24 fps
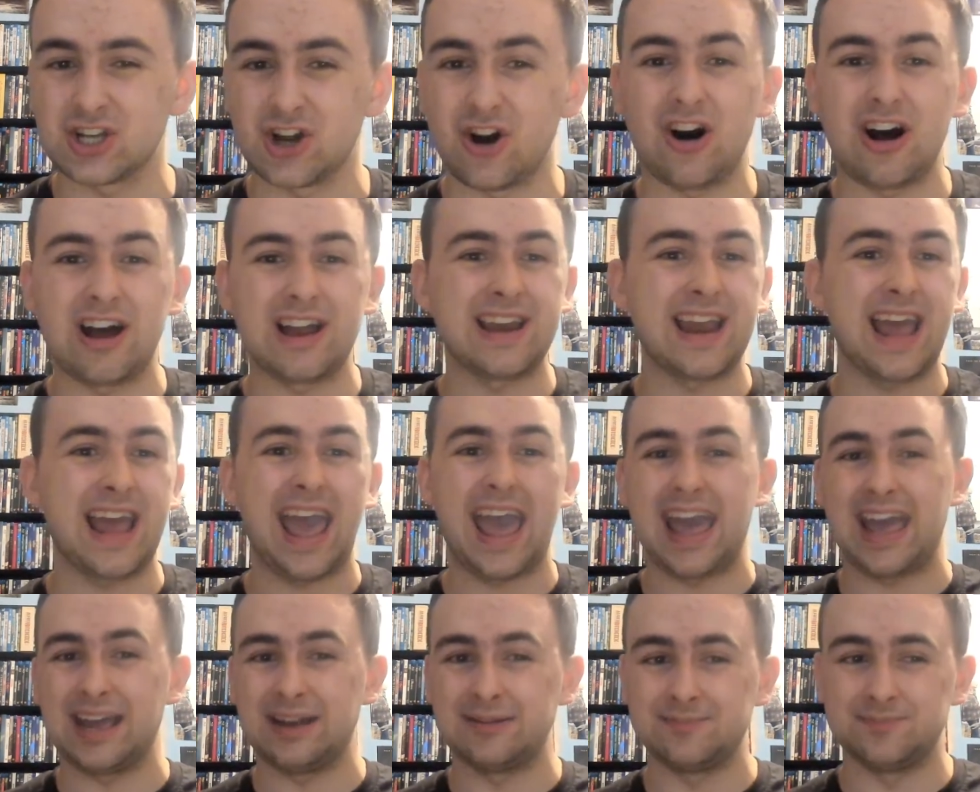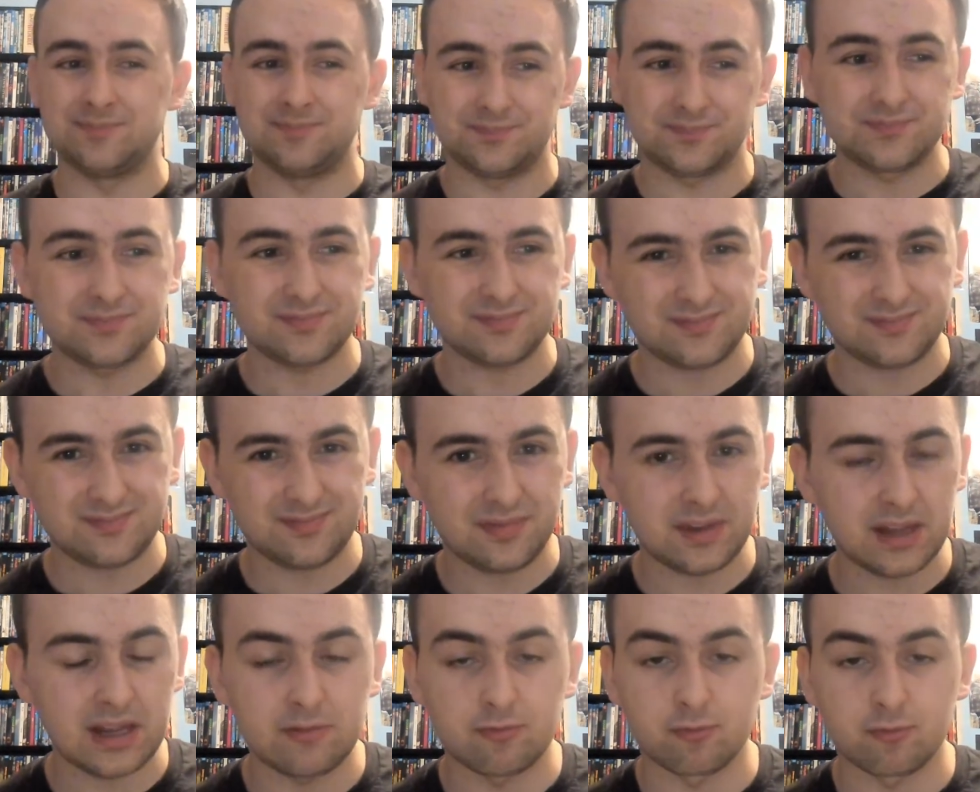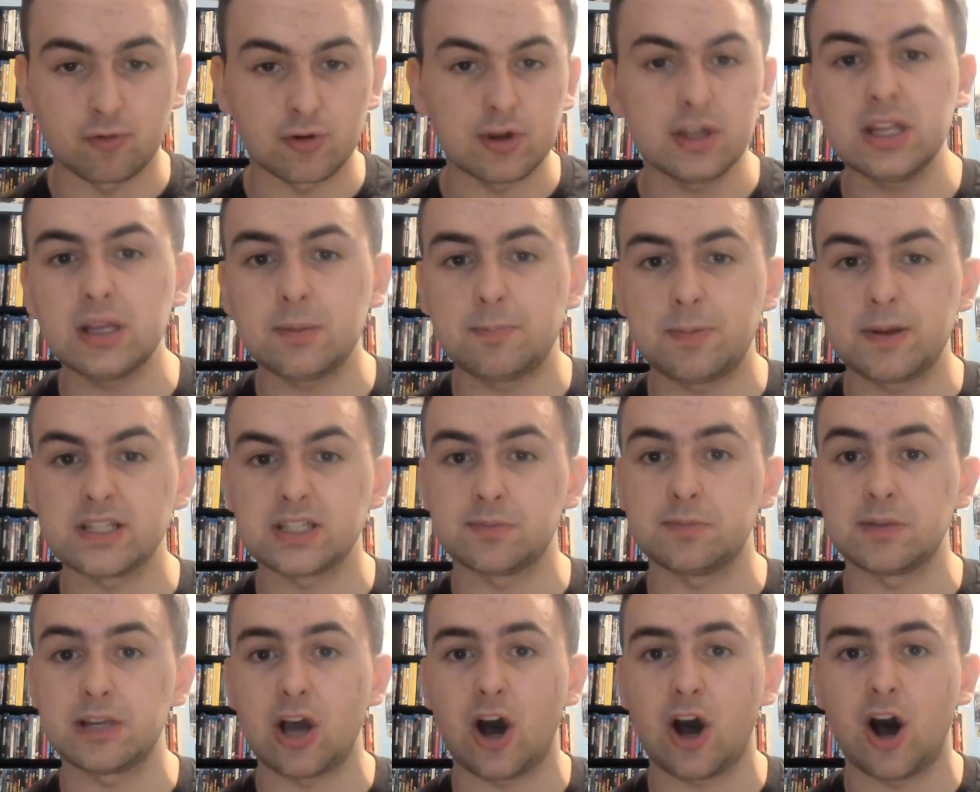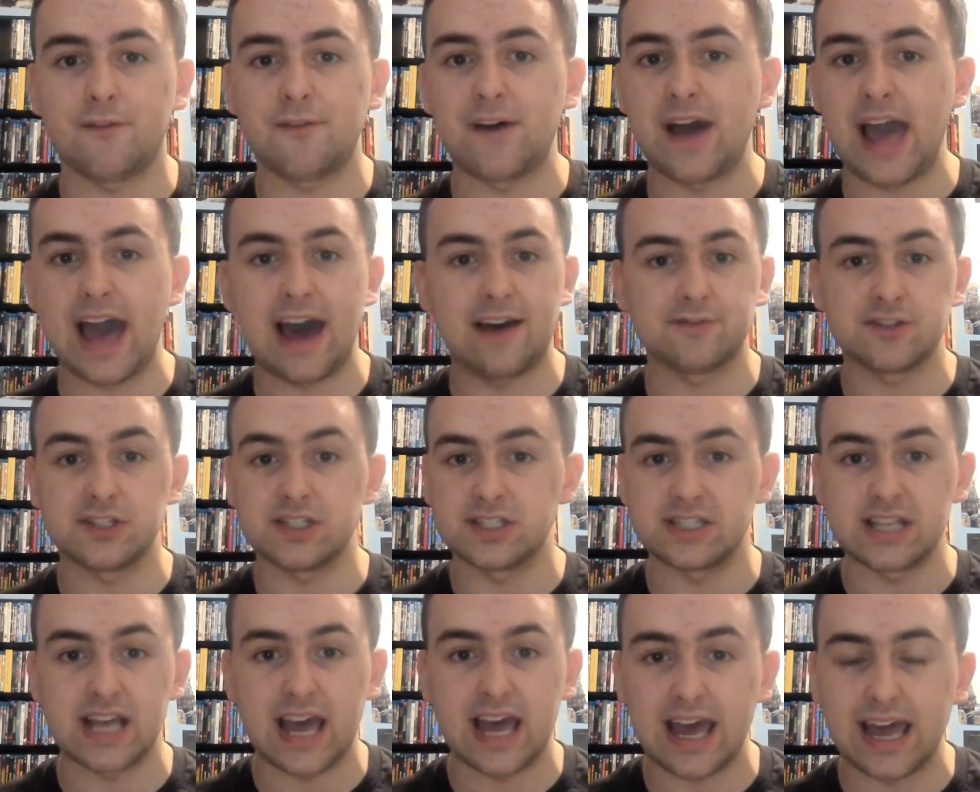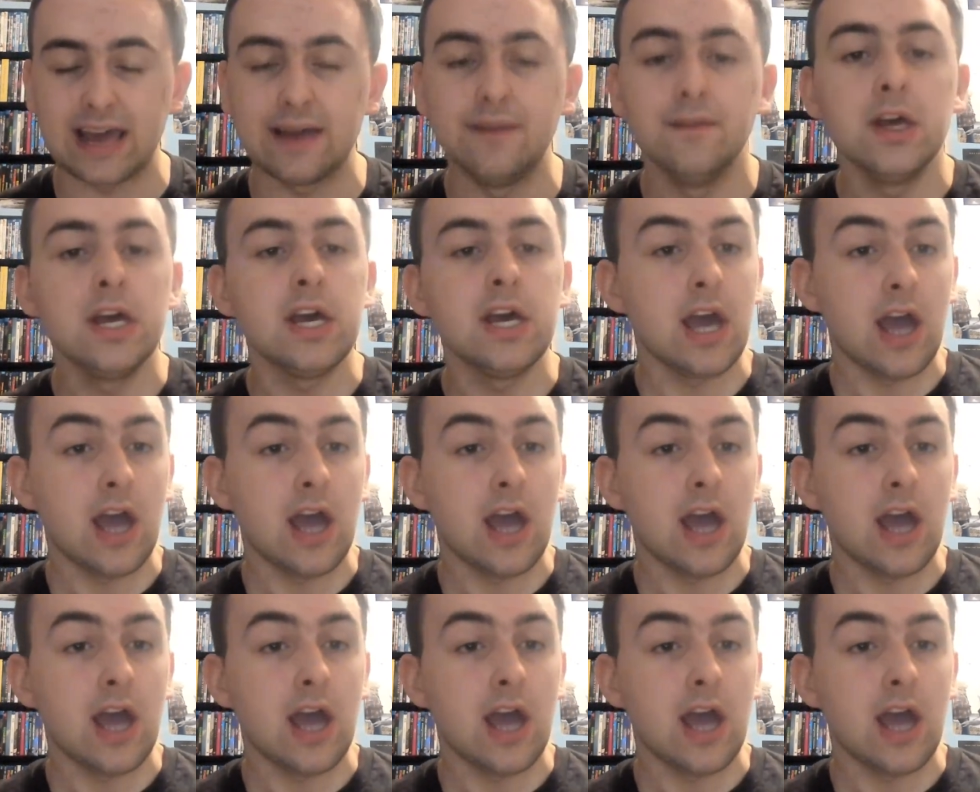on, and it really pissed me off, I have to say.